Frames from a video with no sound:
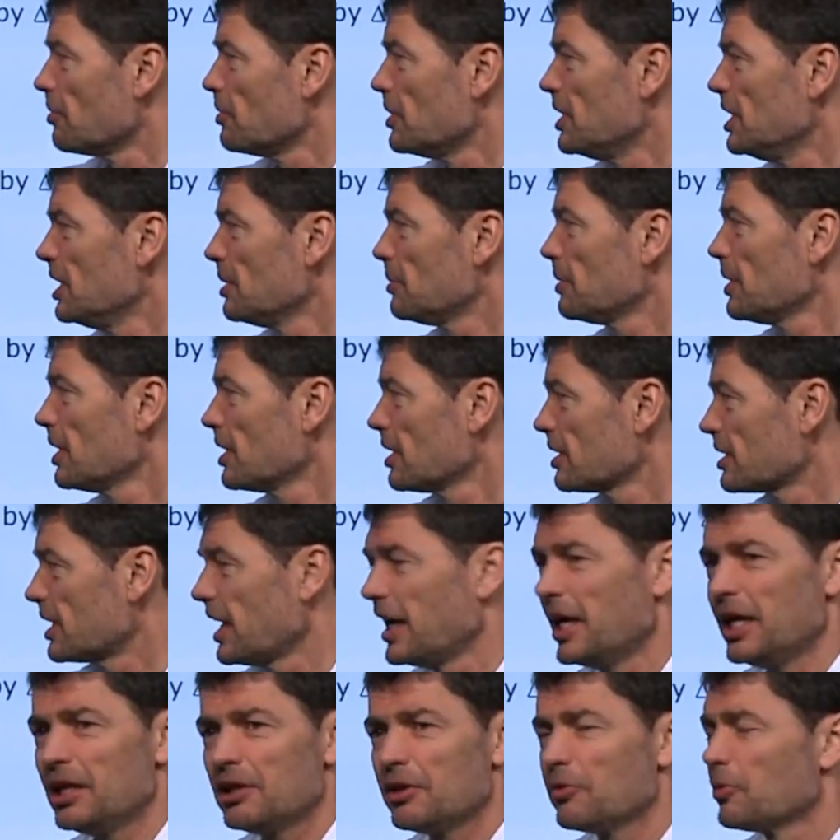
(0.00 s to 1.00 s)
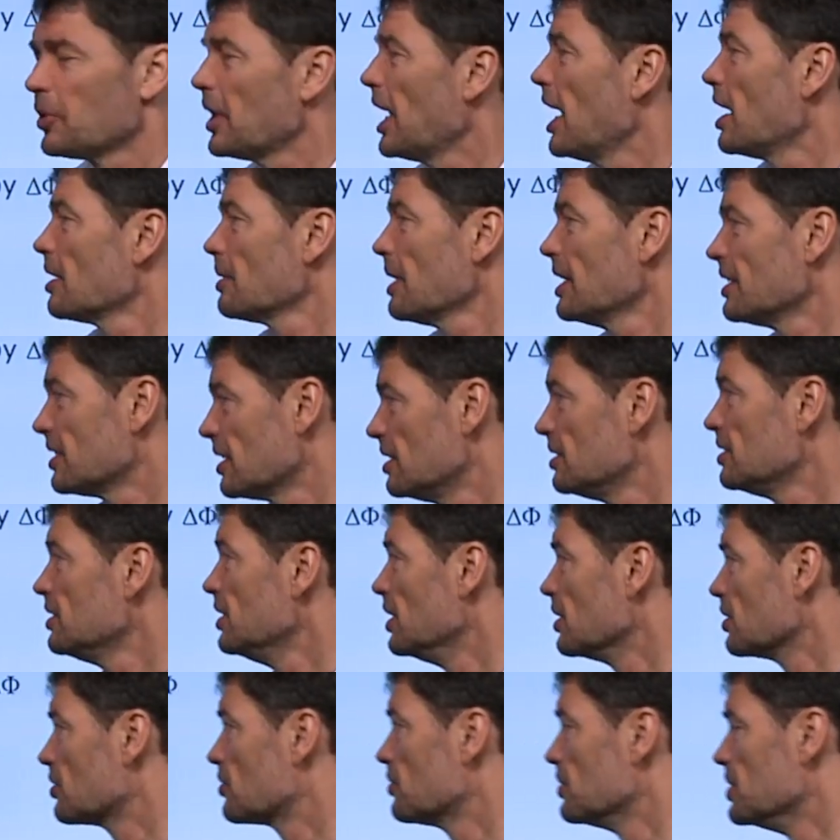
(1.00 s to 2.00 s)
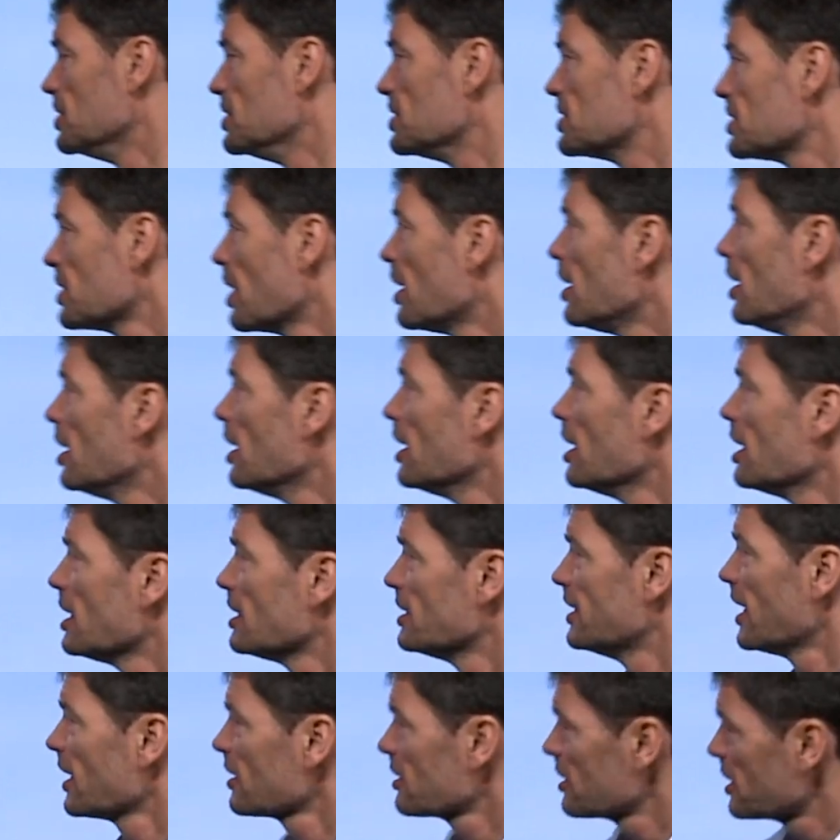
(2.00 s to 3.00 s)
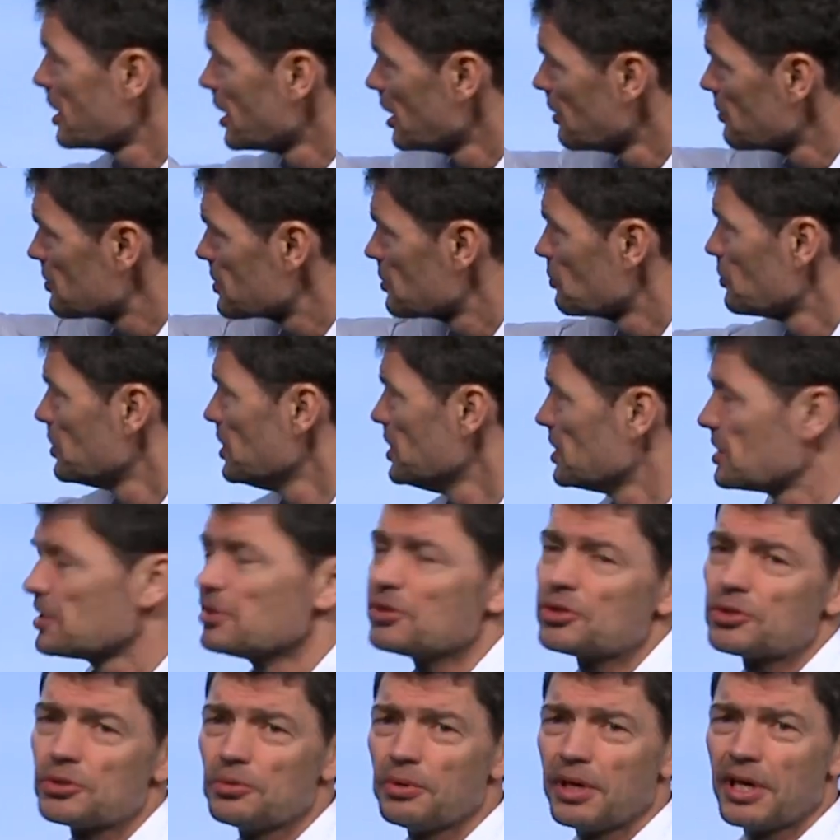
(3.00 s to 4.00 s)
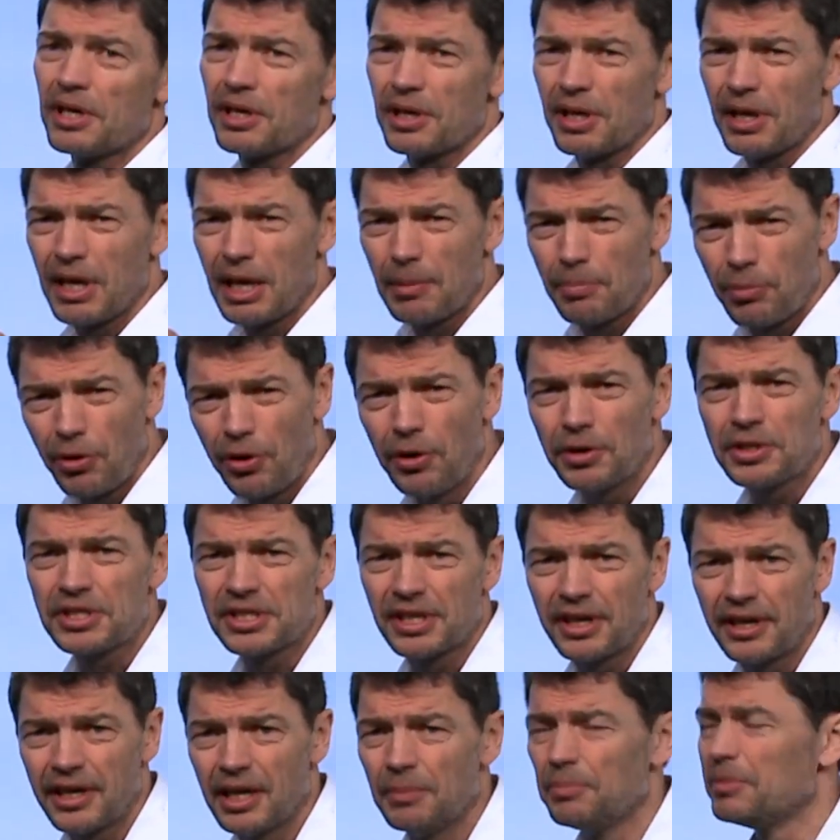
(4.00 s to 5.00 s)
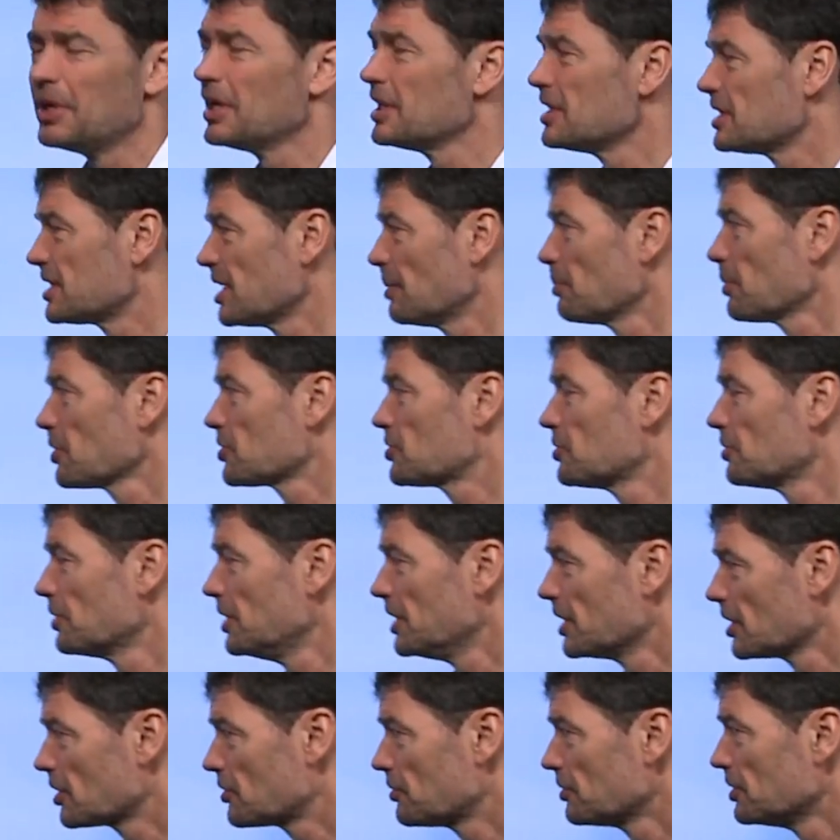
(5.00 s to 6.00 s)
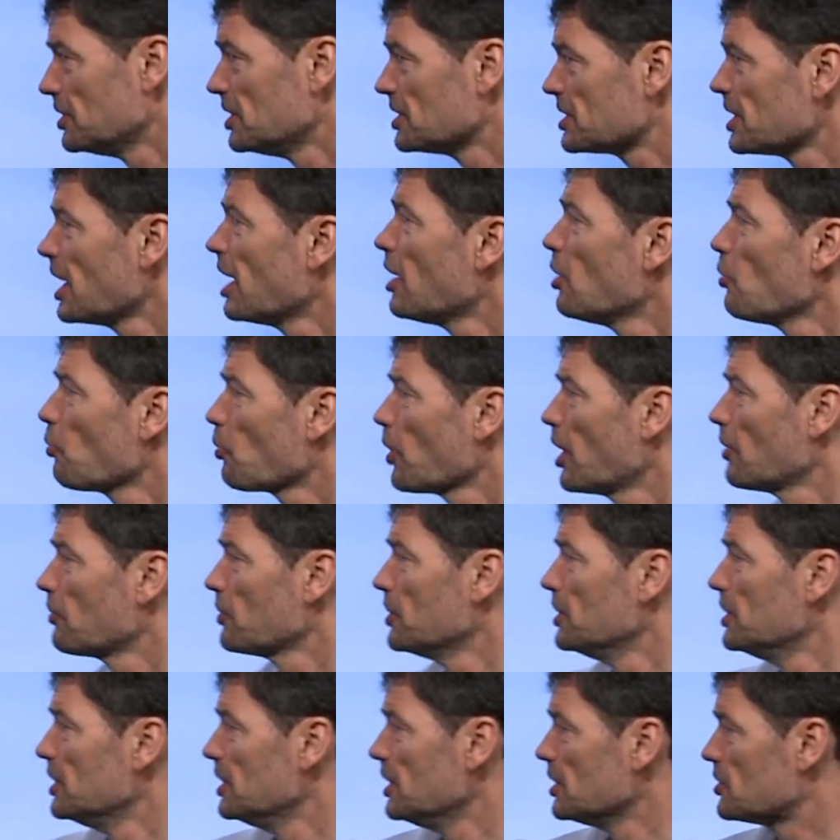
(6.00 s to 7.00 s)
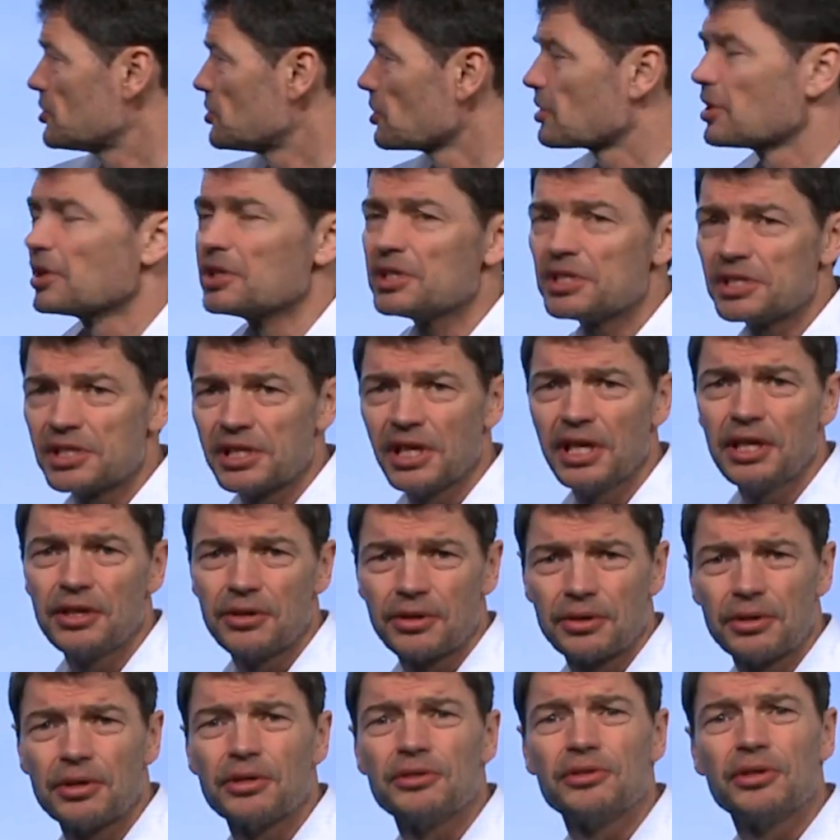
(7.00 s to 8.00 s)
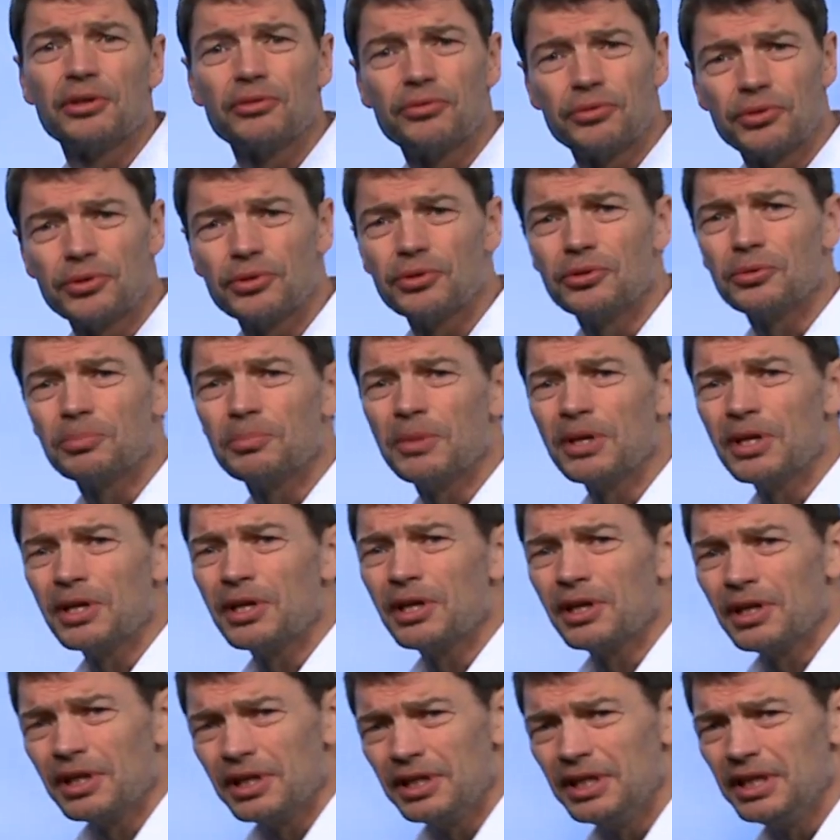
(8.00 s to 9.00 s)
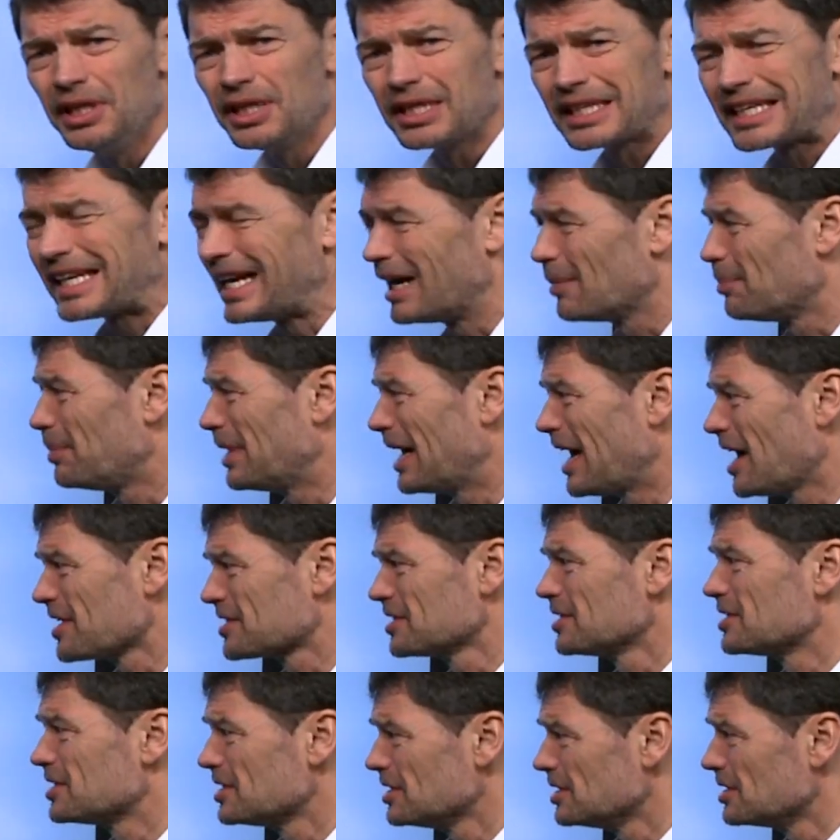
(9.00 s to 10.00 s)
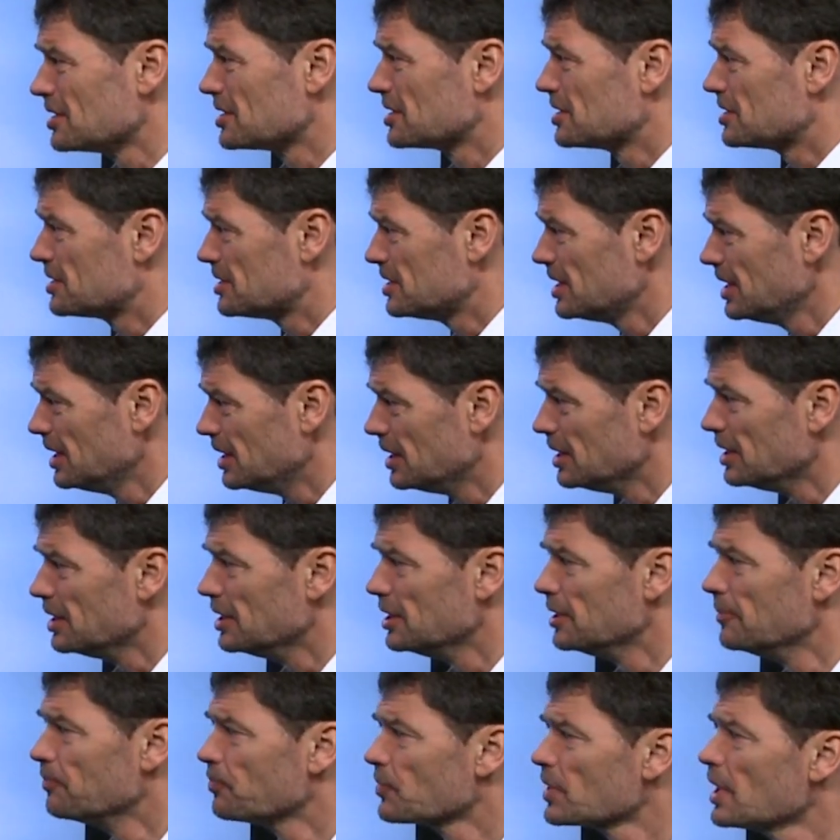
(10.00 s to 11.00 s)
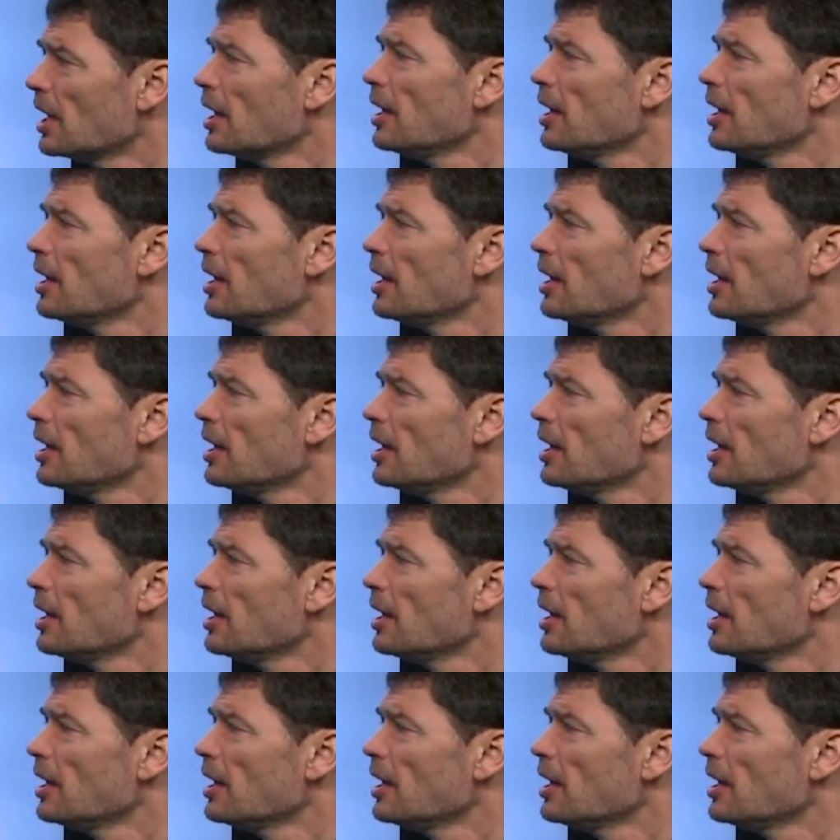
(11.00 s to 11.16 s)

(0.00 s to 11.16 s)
heat gain that we had, and then the increase. That gives reason to a per time temperature increase where we need to consider the room heat capacity C.